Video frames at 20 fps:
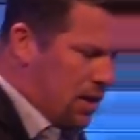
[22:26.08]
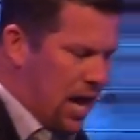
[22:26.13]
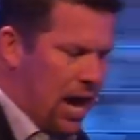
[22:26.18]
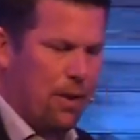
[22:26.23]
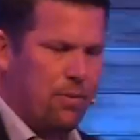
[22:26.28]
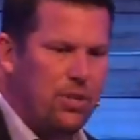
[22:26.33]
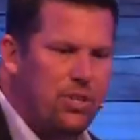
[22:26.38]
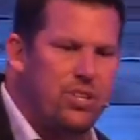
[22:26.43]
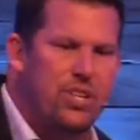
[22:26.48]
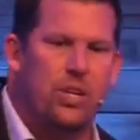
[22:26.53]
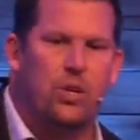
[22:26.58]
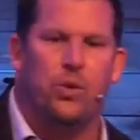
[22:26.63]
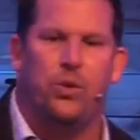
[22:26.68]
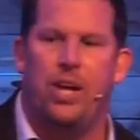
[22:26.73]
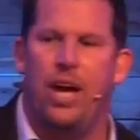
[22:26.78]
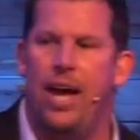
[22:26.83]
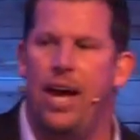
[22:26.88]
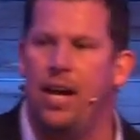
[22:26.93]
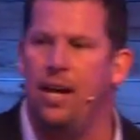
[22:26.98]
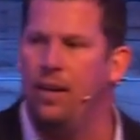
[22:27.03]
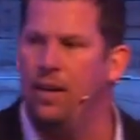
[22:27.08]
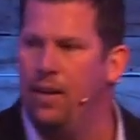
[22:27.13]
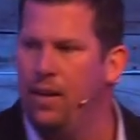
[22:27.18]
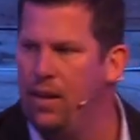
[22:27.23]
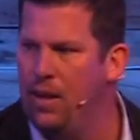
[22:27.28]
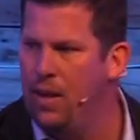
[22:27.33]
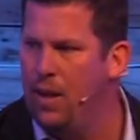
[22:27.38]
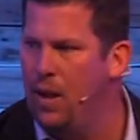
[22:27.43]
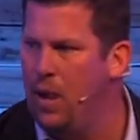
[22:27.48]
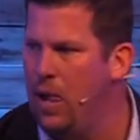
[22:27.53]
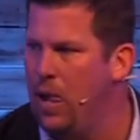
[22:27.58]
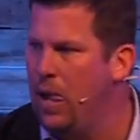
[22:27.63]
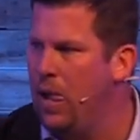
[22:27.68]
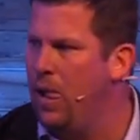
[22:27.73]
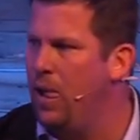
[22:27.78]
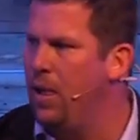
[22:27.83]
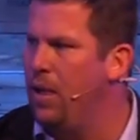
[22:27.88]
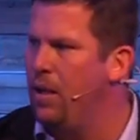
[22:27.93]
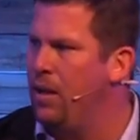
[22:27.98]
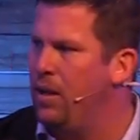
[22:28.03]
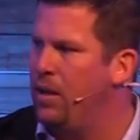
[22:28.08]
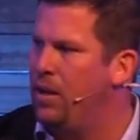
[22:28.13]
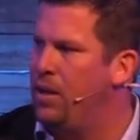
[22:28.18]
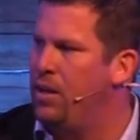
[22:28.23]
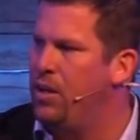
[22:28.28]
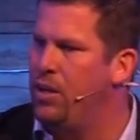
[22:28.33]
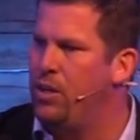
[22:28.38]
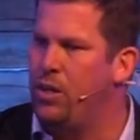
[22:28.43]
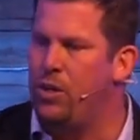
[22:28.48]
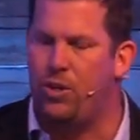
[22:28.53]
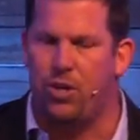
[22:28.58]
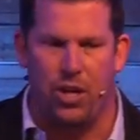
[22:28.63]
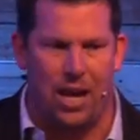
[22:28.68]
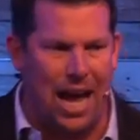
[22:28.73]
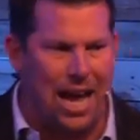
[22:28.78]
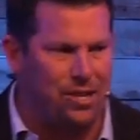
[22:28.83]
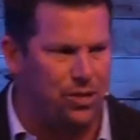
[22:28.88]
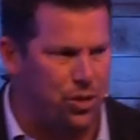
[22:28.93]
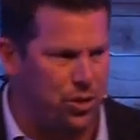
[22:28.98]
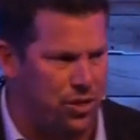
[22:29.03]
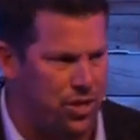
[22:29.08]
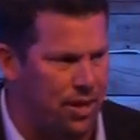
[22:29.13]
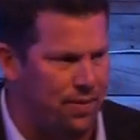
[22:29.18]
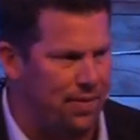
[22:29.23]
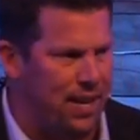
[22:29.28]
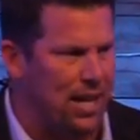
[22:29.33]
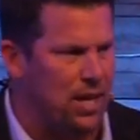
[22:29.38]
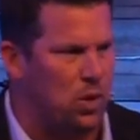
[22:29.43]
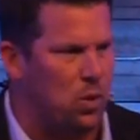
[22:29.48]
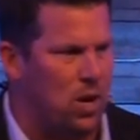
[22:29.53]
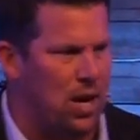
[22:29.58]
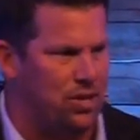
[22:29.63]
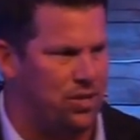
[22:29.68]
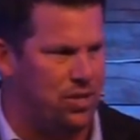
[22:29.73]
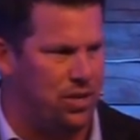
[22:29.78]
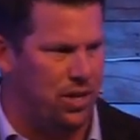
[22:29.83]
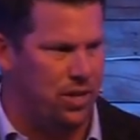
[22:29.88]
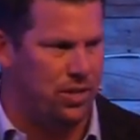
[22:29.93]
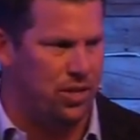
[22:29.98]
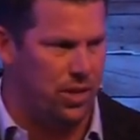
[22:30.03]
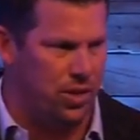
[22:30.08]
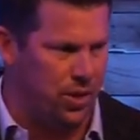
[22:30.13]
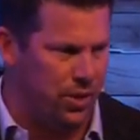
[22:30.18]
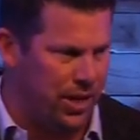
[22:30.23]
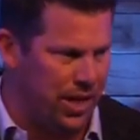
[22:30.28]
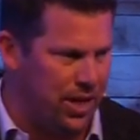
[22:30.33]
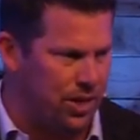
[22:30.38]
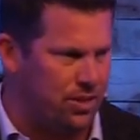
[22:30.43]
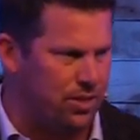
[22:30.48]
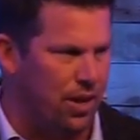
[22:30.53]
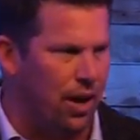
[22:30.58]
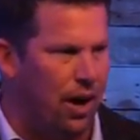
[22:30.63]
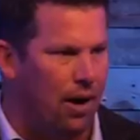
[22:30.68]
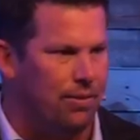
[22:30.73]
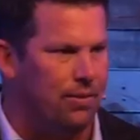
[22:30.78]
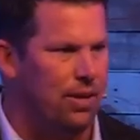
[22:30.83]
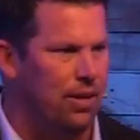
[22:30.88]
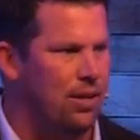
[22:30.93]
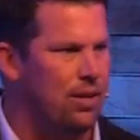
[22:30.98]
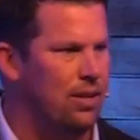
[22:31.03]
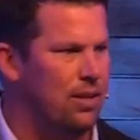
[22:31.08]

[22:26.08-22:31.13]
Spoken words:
Every single day, you should ask yourself that question until you get it solved.